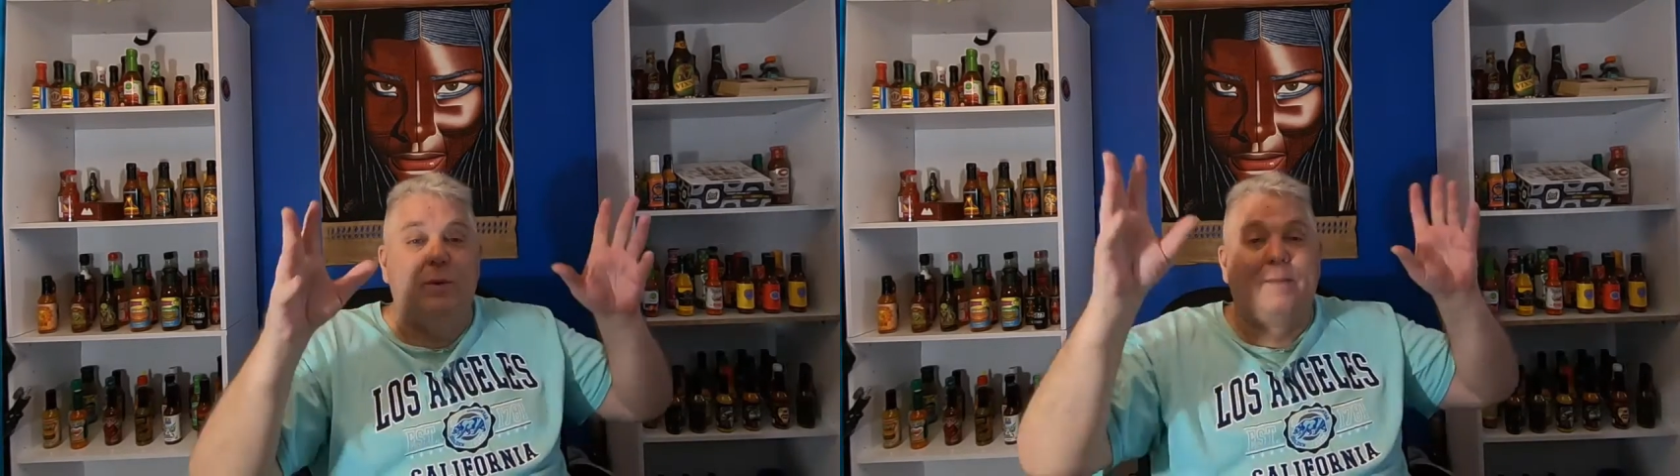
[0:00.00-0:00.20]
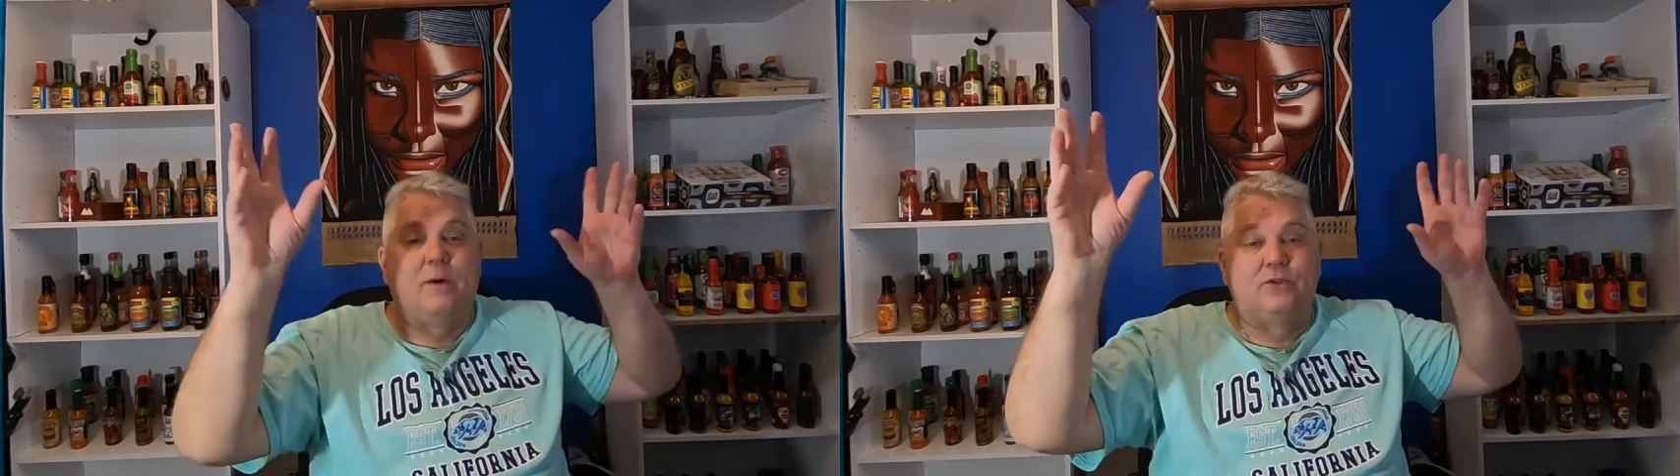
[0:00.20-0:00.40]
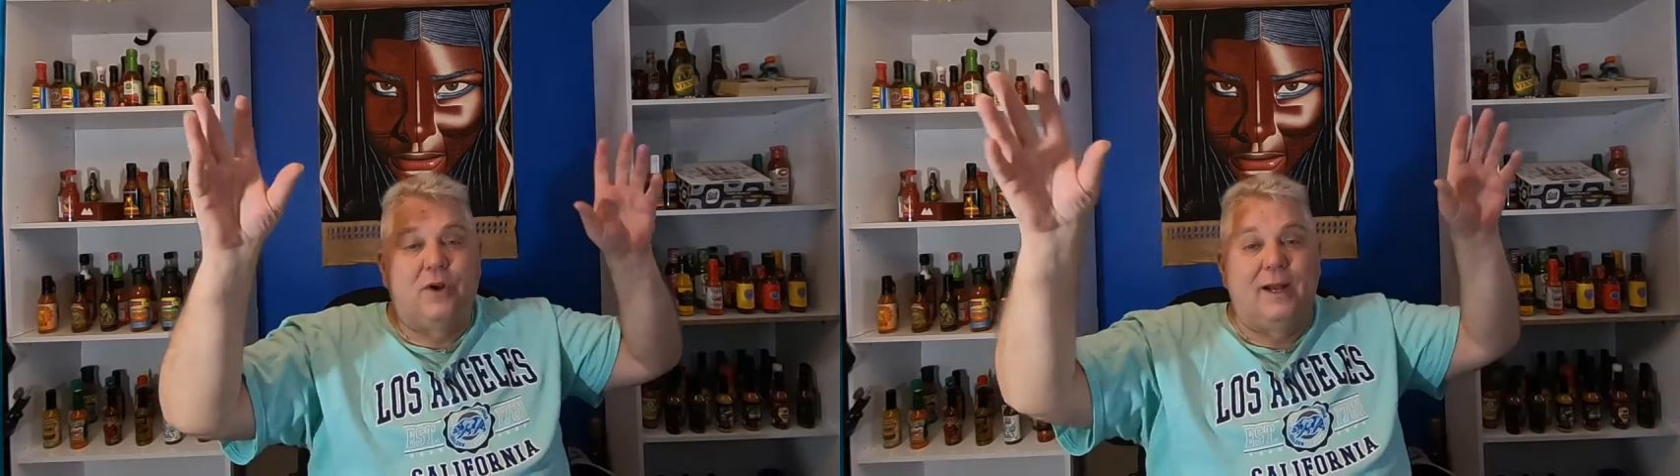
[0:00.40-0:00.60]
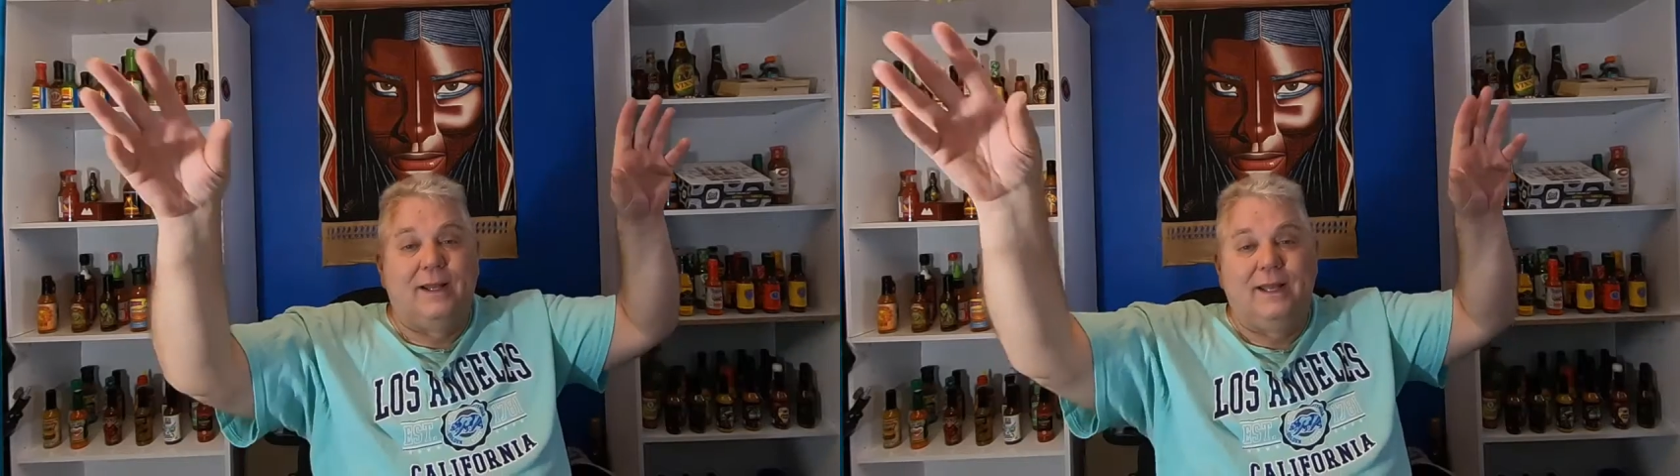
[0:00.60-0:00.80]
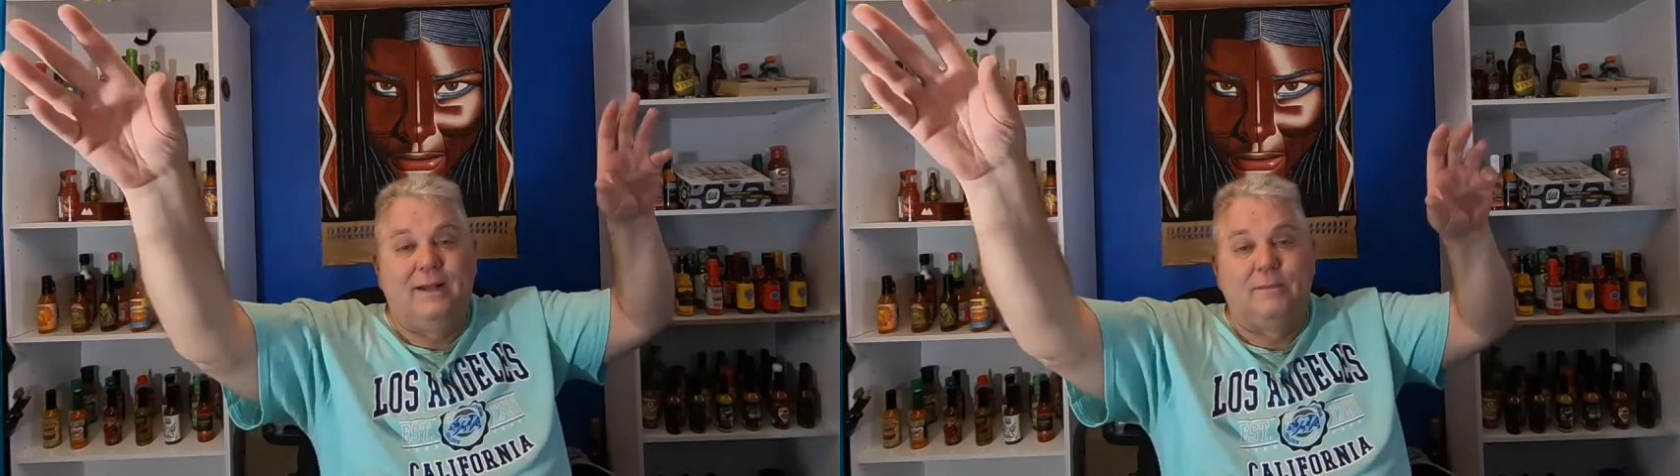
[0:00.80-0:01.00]
swim out trying
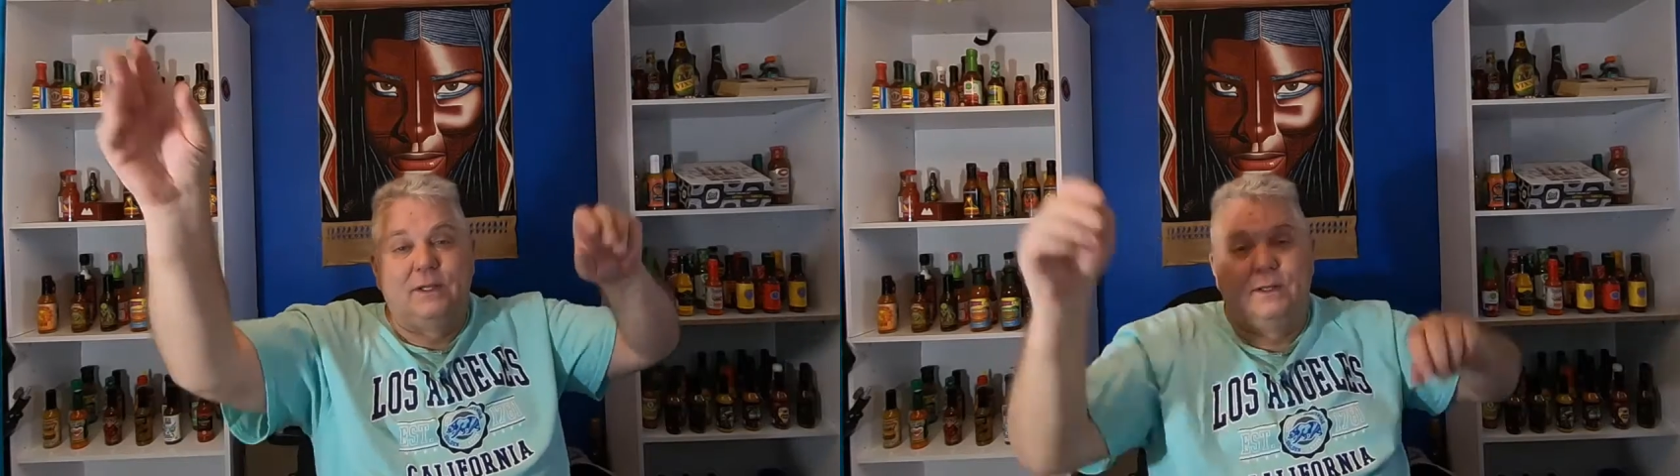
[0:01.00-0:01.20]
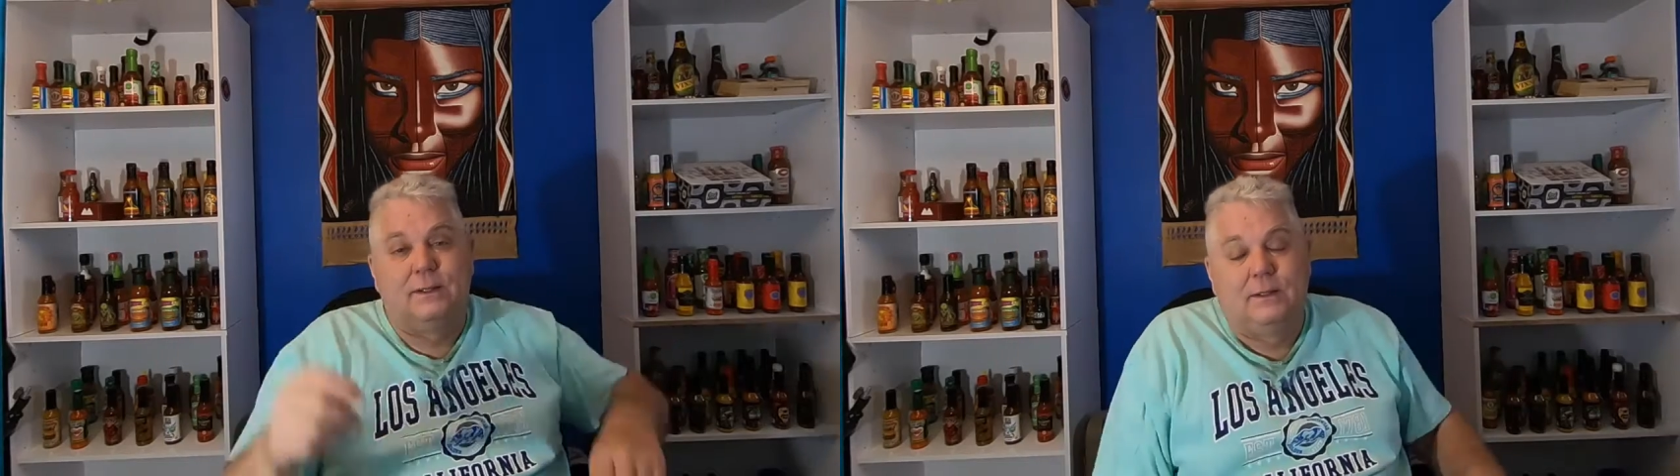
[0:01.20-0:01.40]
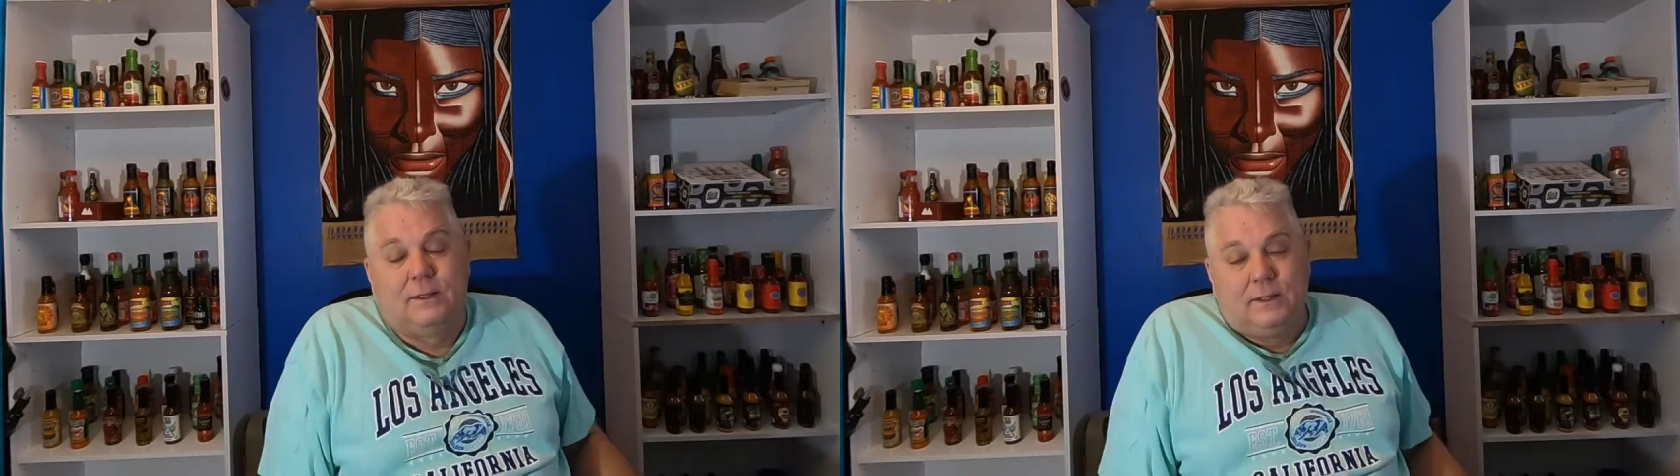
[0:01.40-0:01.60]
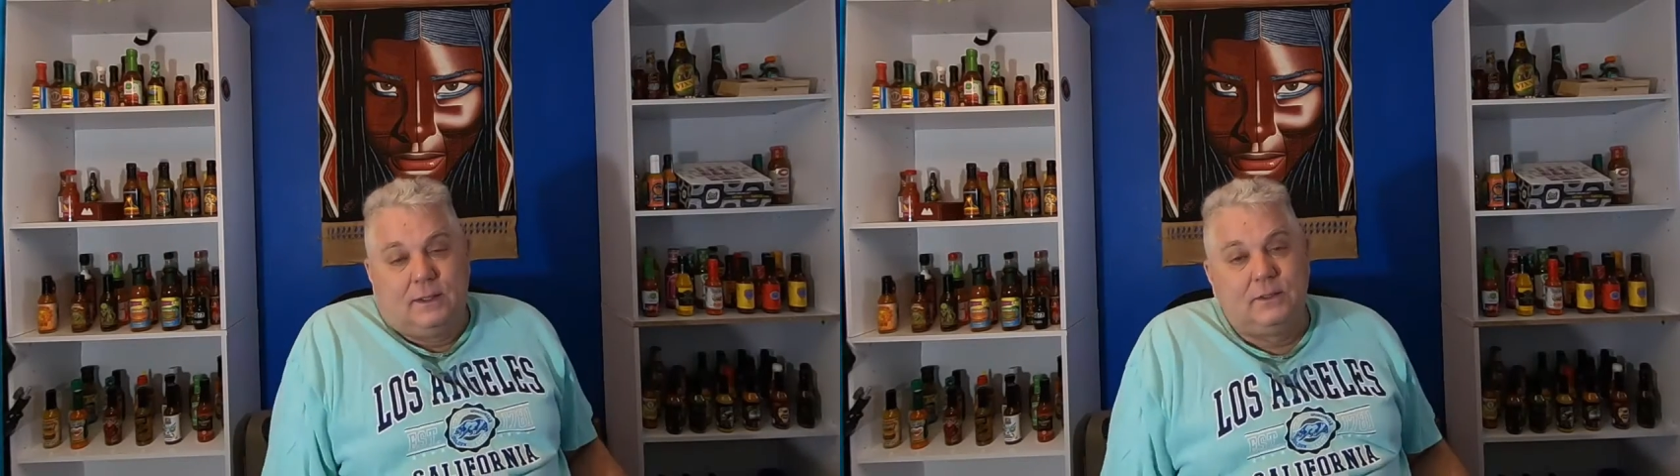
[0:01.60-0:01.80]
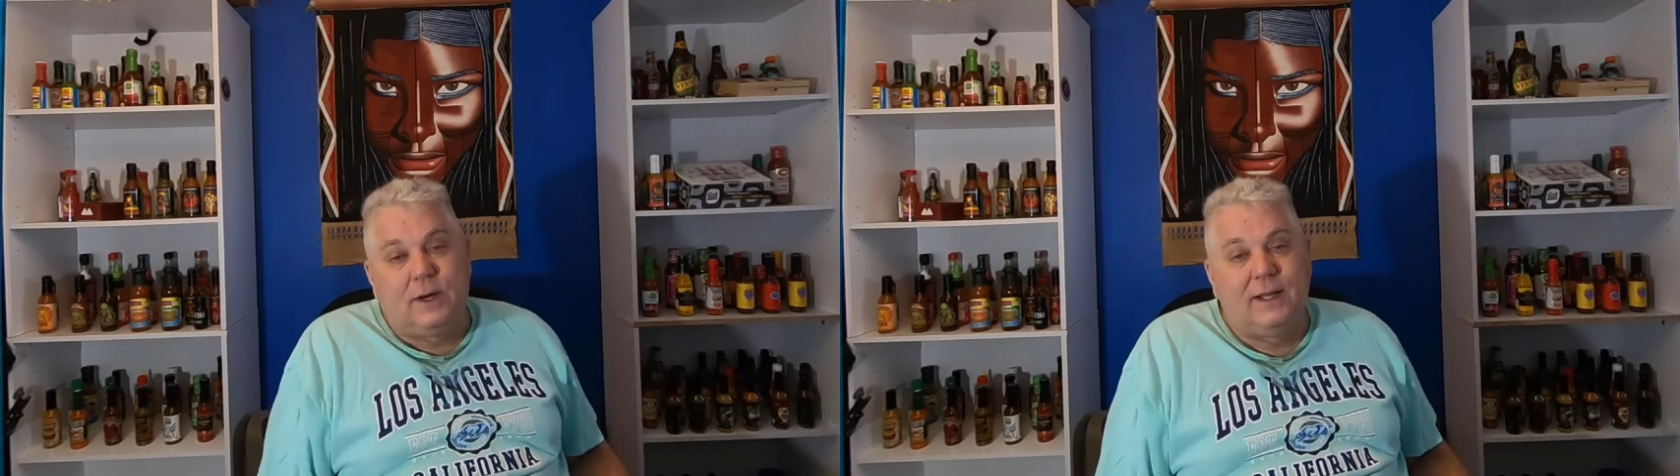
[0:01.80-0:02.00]
to get it
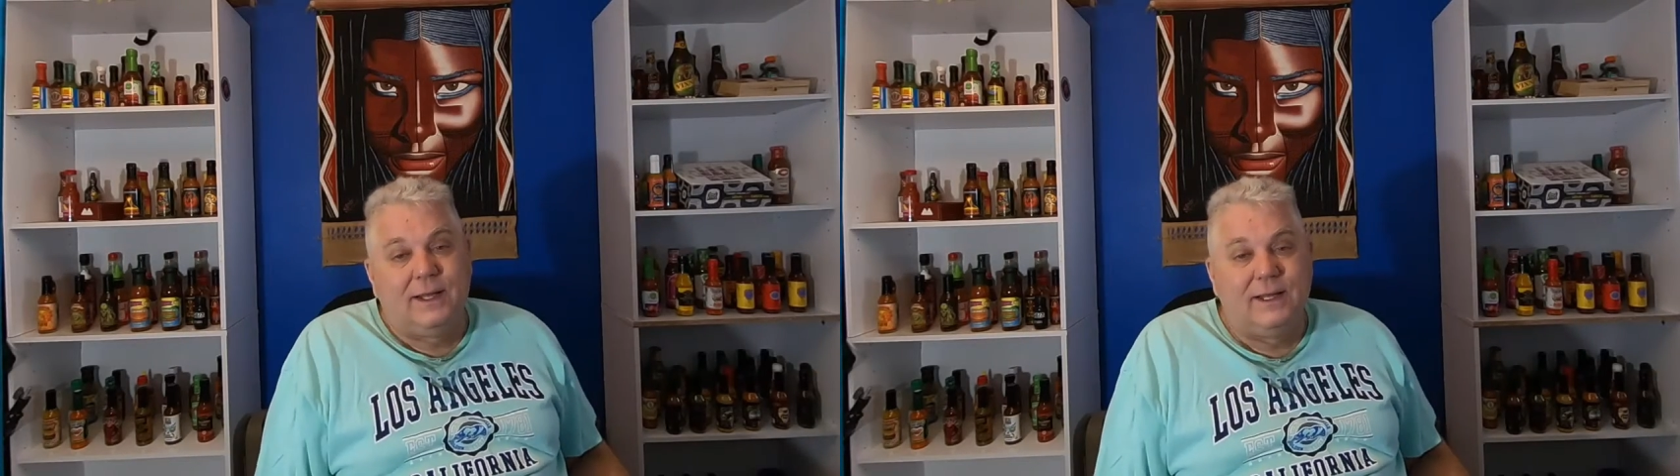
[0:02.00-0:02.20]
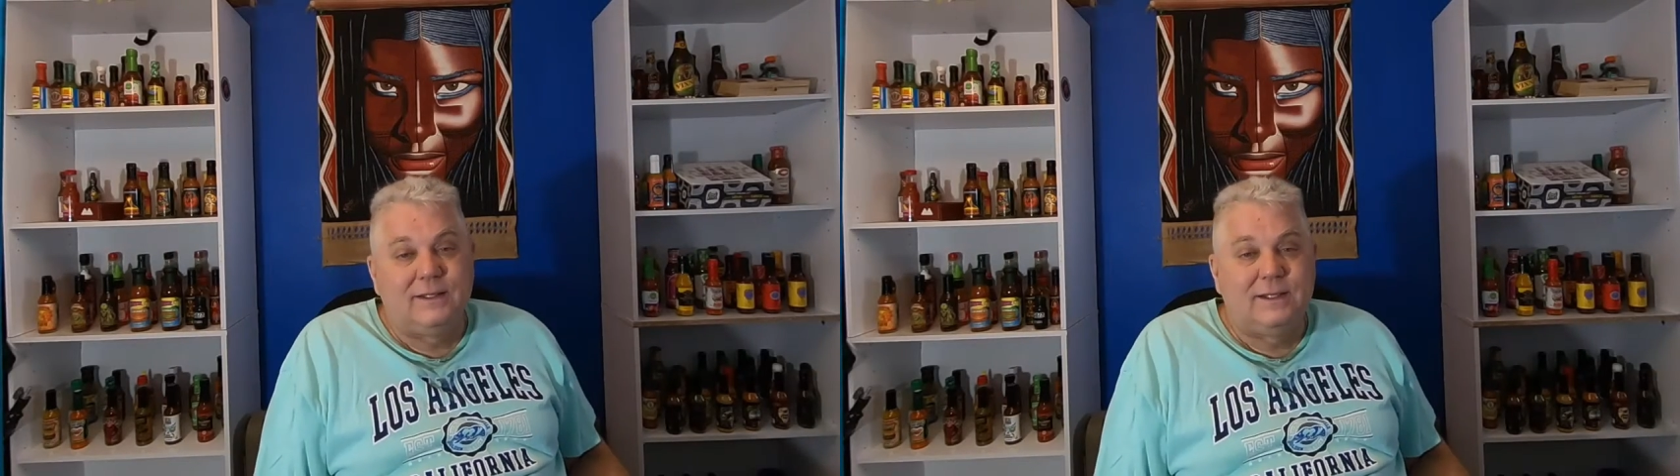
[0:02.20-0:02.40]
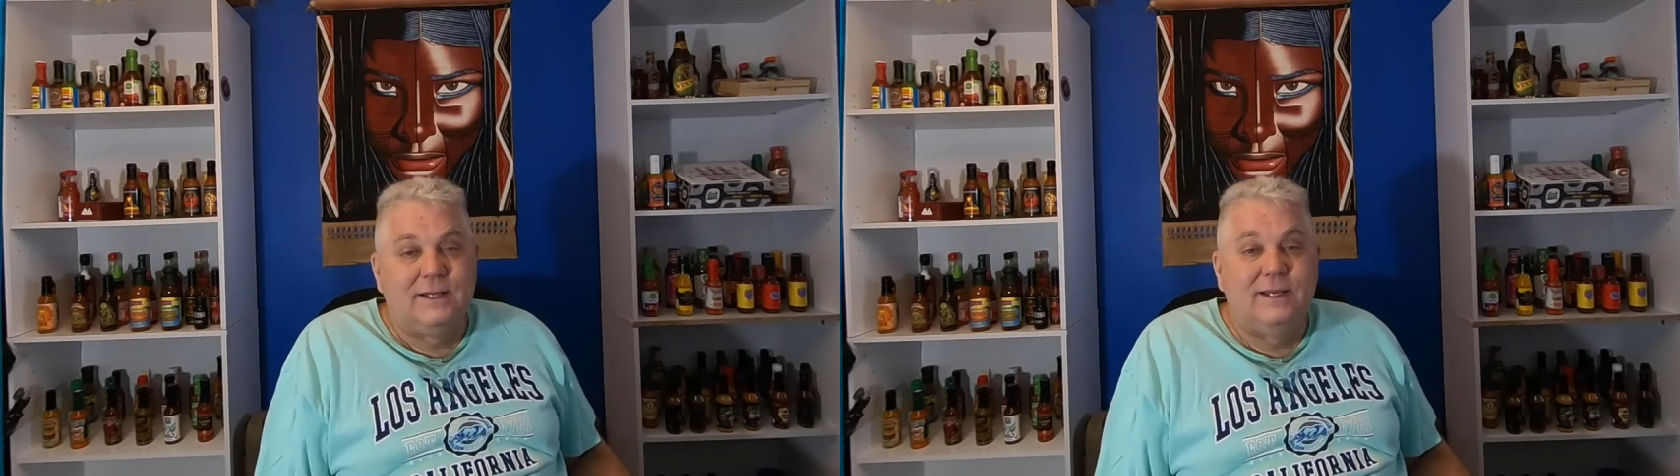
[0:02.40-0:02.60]
to